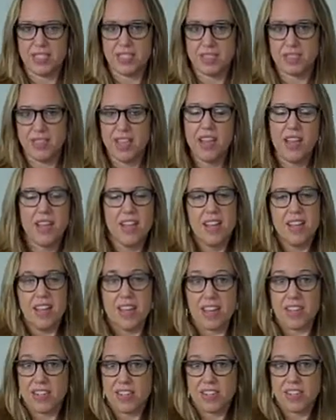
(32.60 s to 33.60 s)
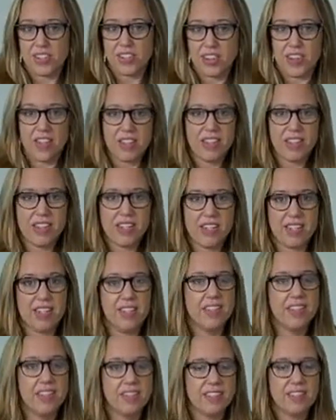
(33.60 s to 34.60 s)
is. In a nutshell, it
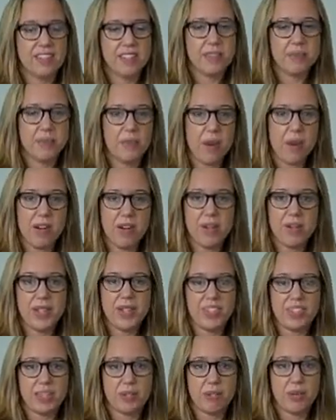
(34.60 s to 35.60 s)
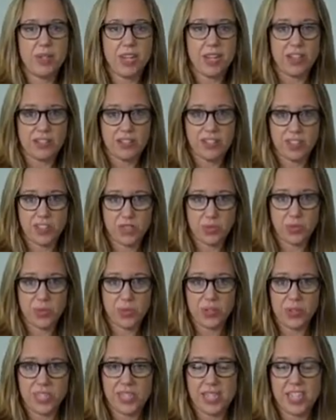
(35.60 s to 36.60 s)
is borrowing someone else's
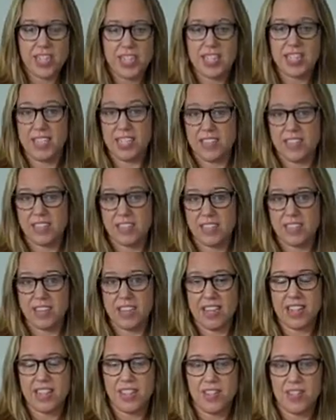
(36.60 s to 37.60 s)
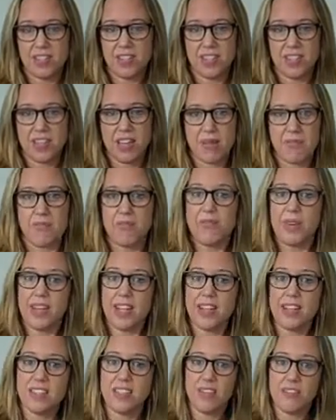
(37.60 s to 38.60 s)
words and ideas and using them
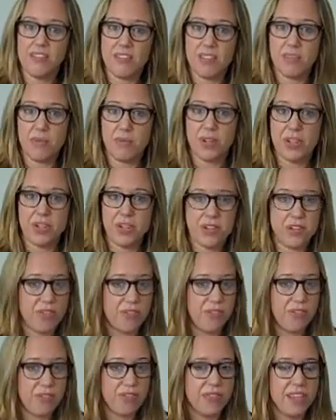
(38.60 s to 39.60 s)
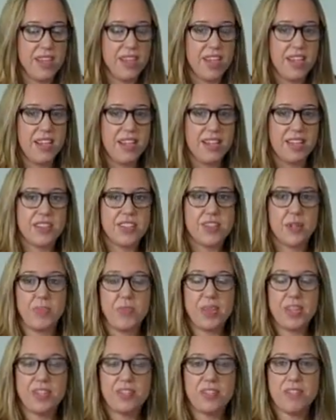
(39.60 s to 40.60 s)
as if they were your own. So
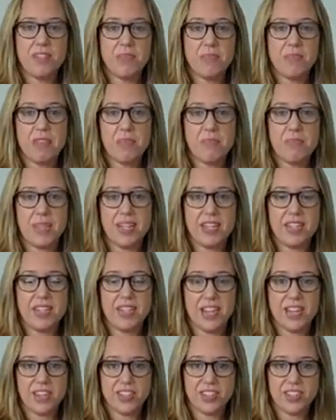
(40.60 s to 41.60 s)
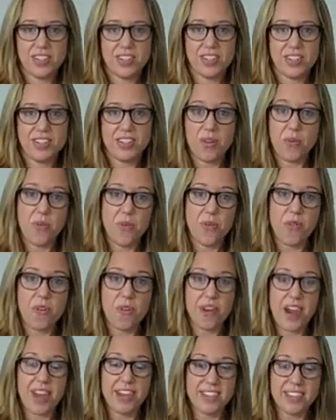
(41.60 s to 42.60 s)
plagiarism can be intentional
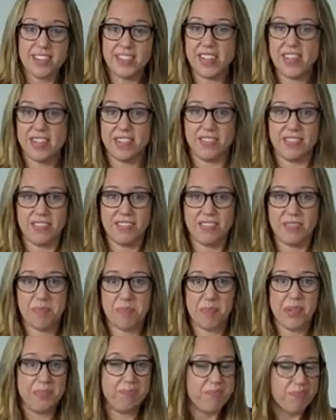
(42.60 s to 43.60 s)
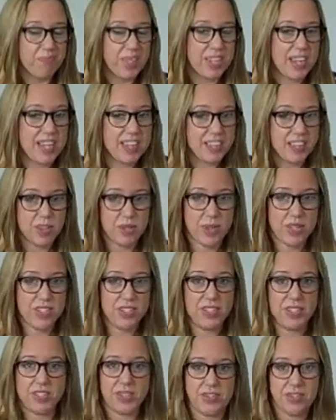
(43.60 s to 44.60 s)
or accidental, but the
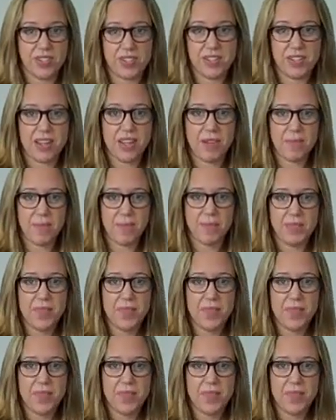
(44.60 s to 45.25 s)
consequences are the same.